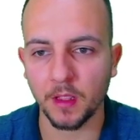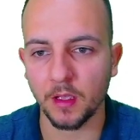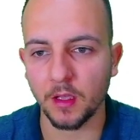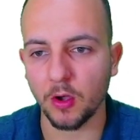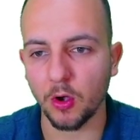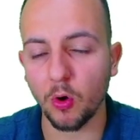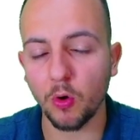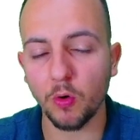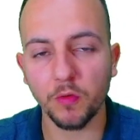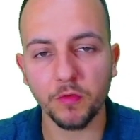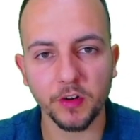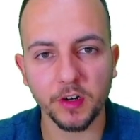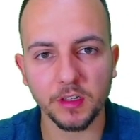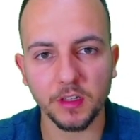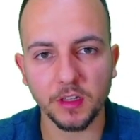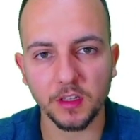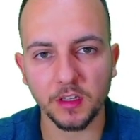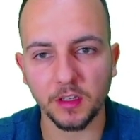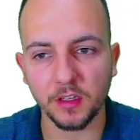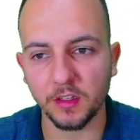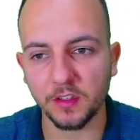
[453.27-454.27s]
over
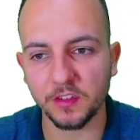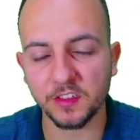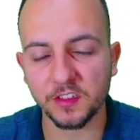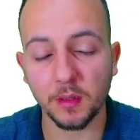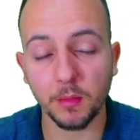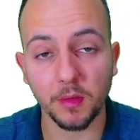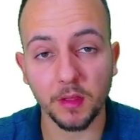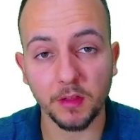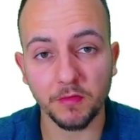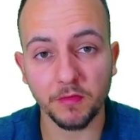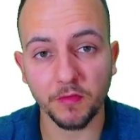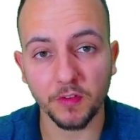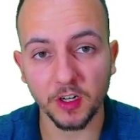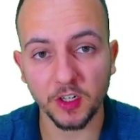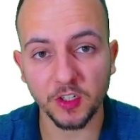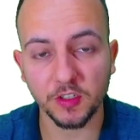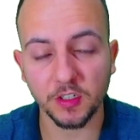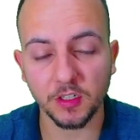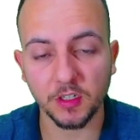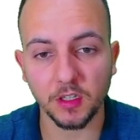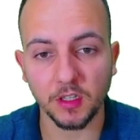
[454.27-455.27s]
the SUMIF
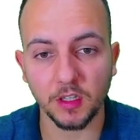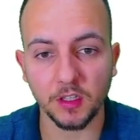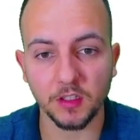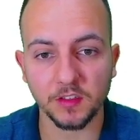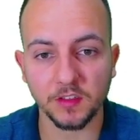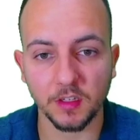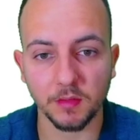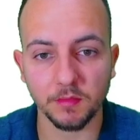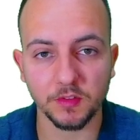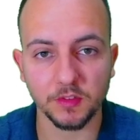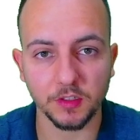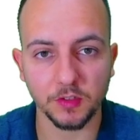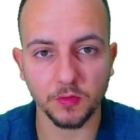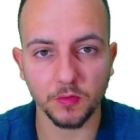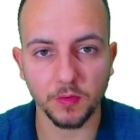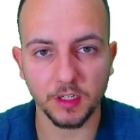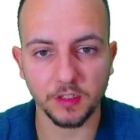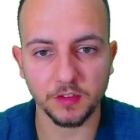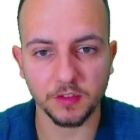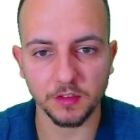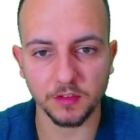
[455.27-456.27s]
function in some
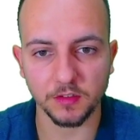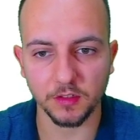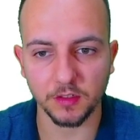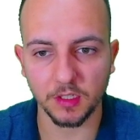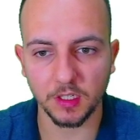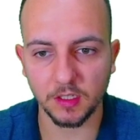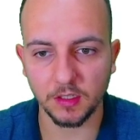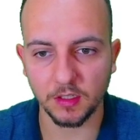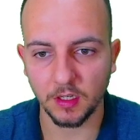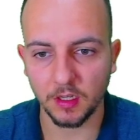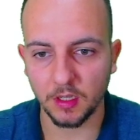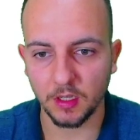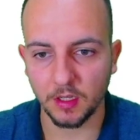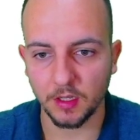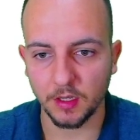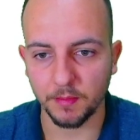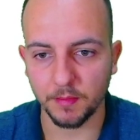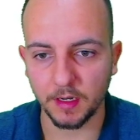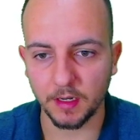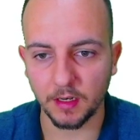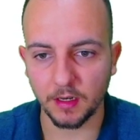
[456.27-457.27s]
situations, okay?
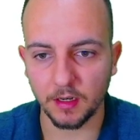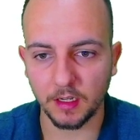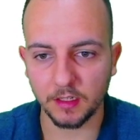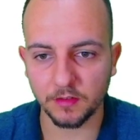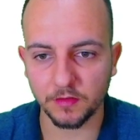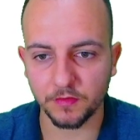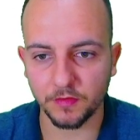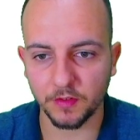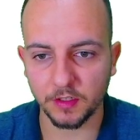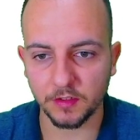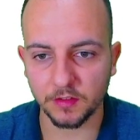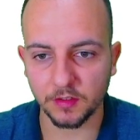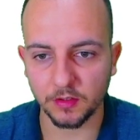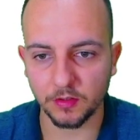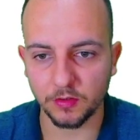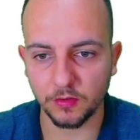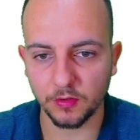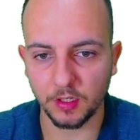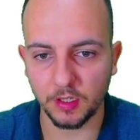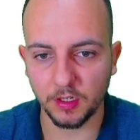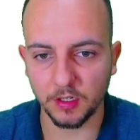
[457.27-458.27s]
But let's first
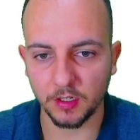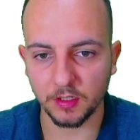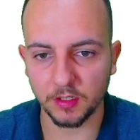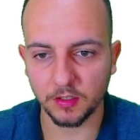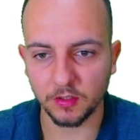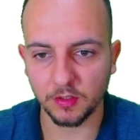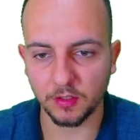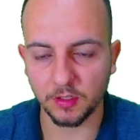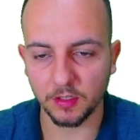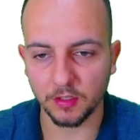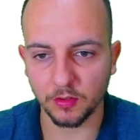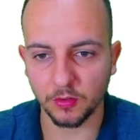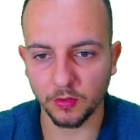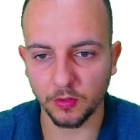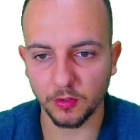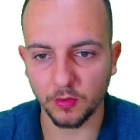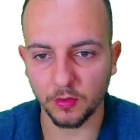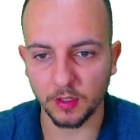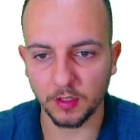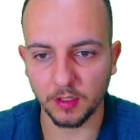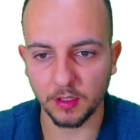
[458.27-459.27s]
do here the
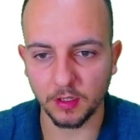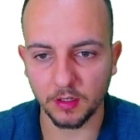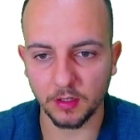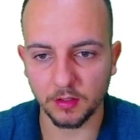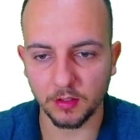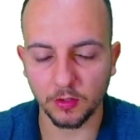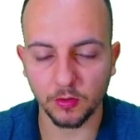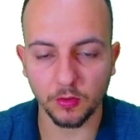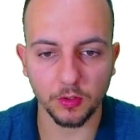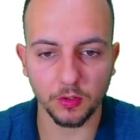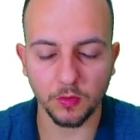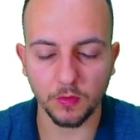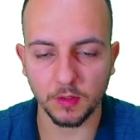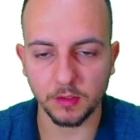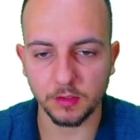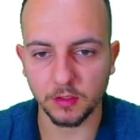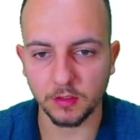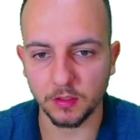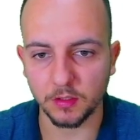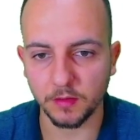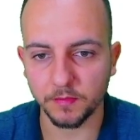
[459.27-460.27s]
total
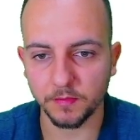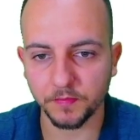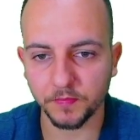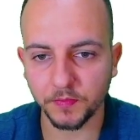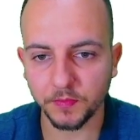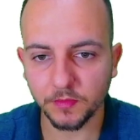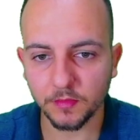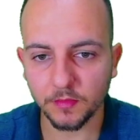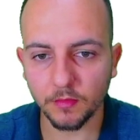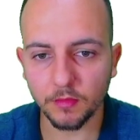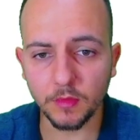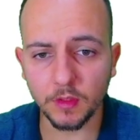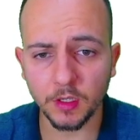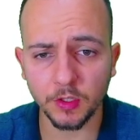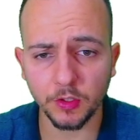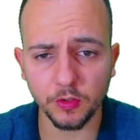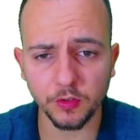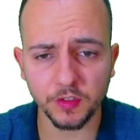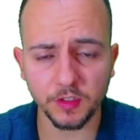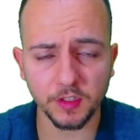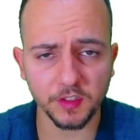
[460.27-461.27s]
quantity
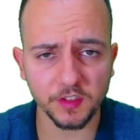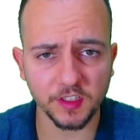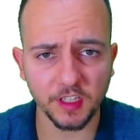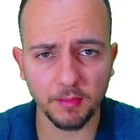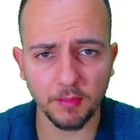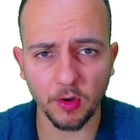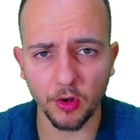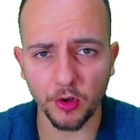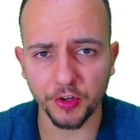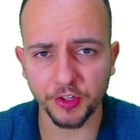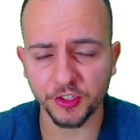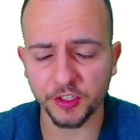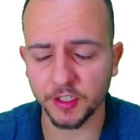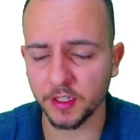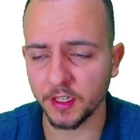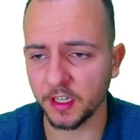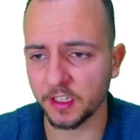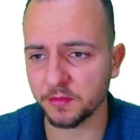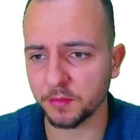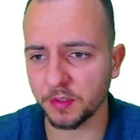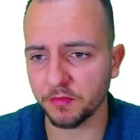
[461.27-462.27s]
using the same logic
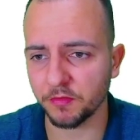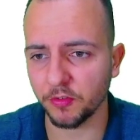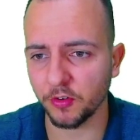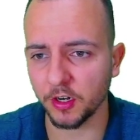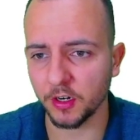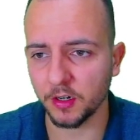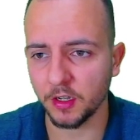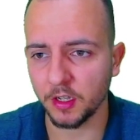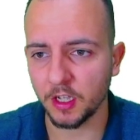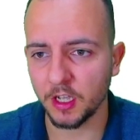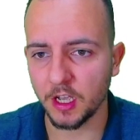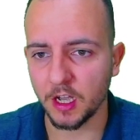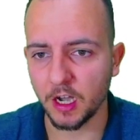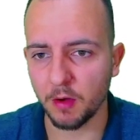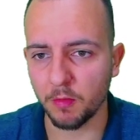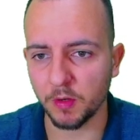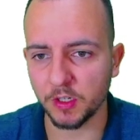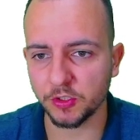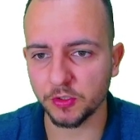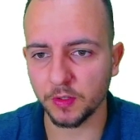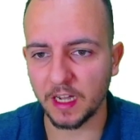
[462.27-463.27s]
as before. I
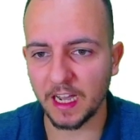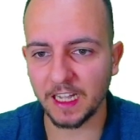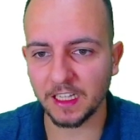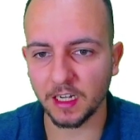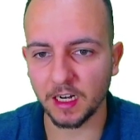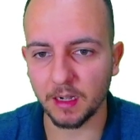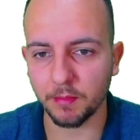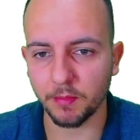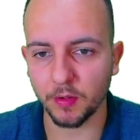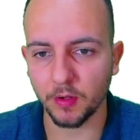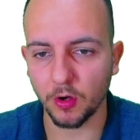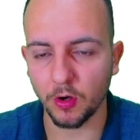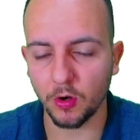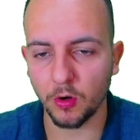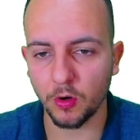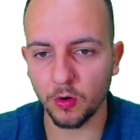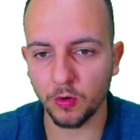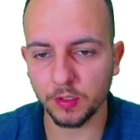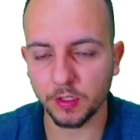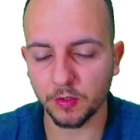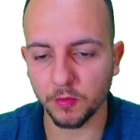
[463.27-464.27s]
want to add up
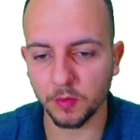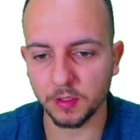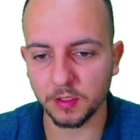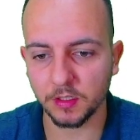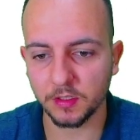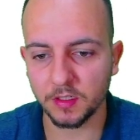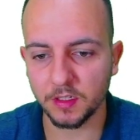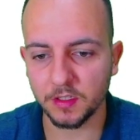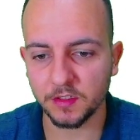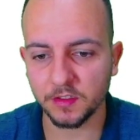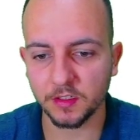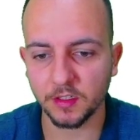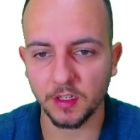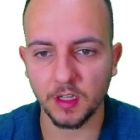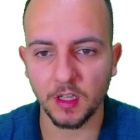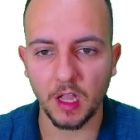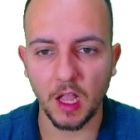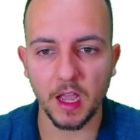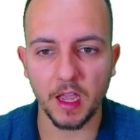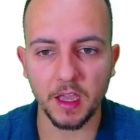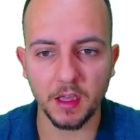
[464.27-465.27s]
all the quantities
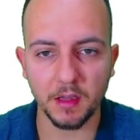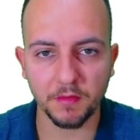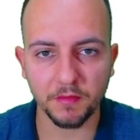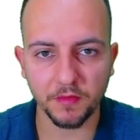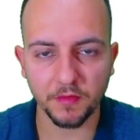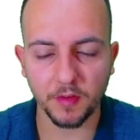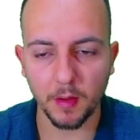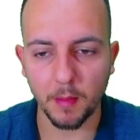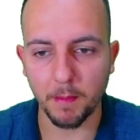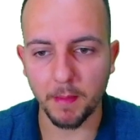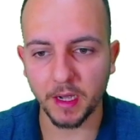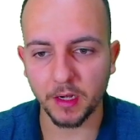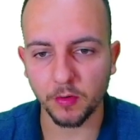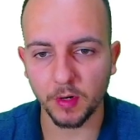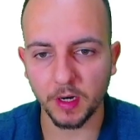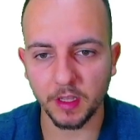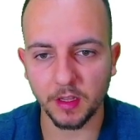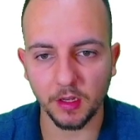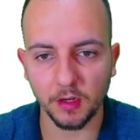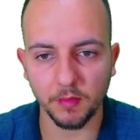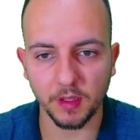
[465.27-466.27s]
if my
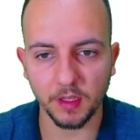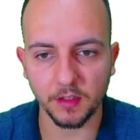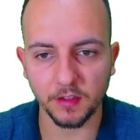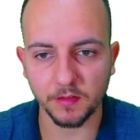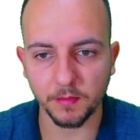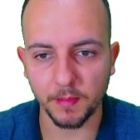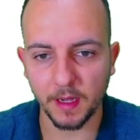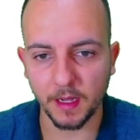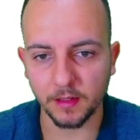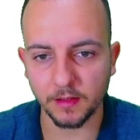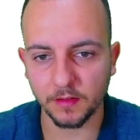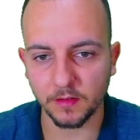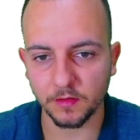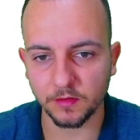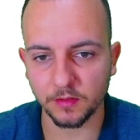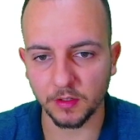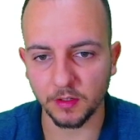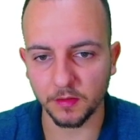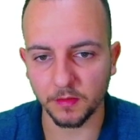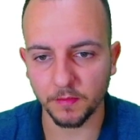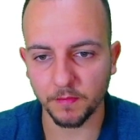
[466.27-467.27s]
criteria is met.
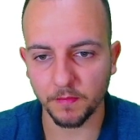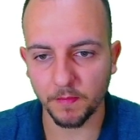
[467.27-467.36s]
So